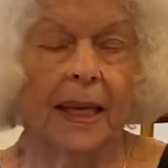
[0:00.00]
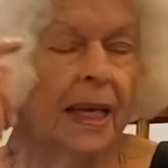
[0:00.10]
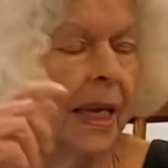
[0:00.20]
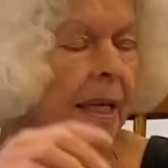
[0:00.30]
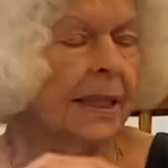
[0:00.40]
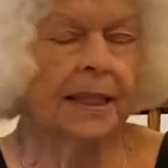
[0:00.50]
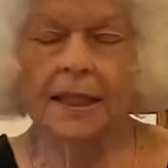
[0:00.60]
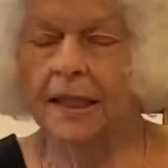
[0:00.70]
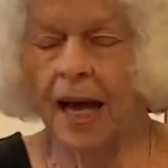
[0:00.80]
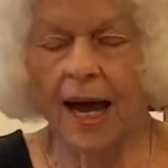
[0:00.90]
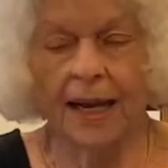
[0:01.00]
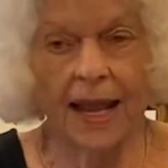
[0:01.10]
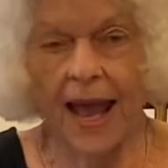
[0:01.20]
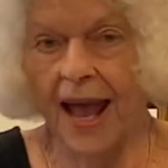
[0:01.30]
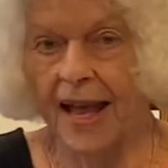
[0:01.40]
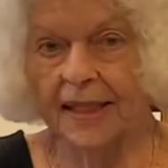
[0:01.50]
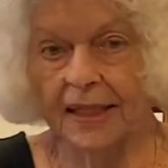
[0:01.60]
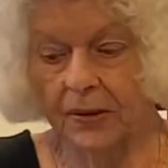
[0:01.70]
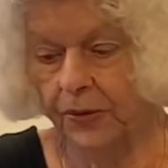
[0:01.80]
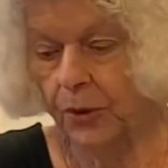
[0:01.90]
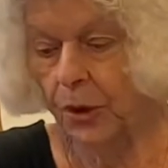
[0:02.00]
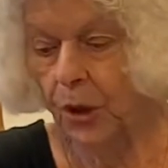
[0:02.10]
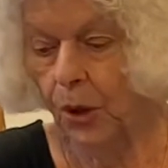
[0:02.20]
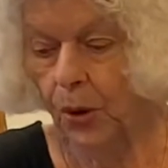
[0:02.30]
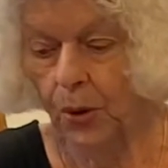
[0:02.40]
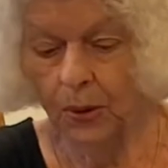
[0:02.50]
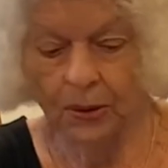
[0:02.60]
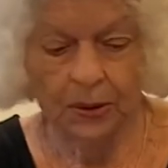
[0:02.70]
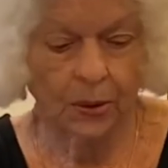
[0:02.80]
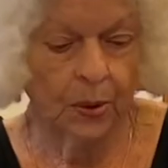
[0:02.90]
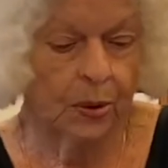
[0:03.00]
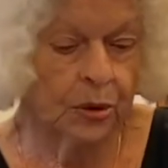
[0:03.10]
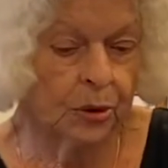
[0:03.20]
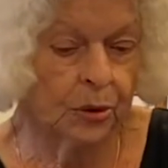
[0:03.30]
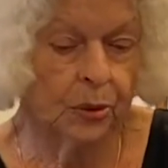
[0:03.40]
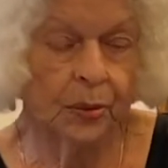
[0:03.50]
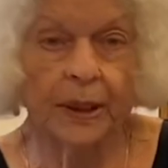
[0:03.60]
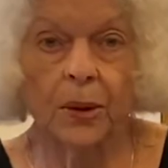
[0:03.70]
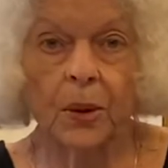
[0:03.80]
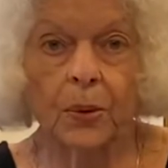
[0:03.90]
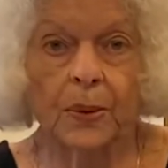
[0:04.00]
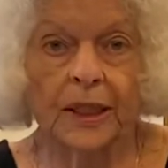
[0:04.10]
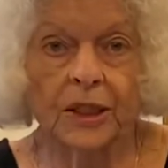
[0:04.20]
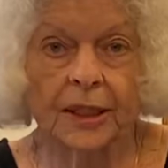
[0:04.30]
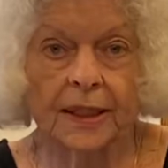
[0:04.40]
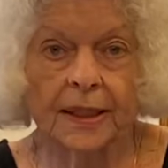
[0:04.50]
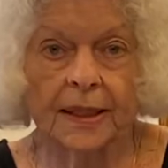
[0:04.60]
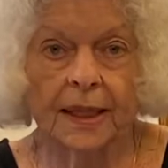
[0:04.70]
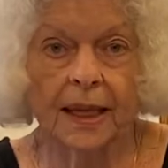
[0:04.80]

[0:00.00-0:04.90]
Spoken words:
He did not ask for gold or jewelry or riches.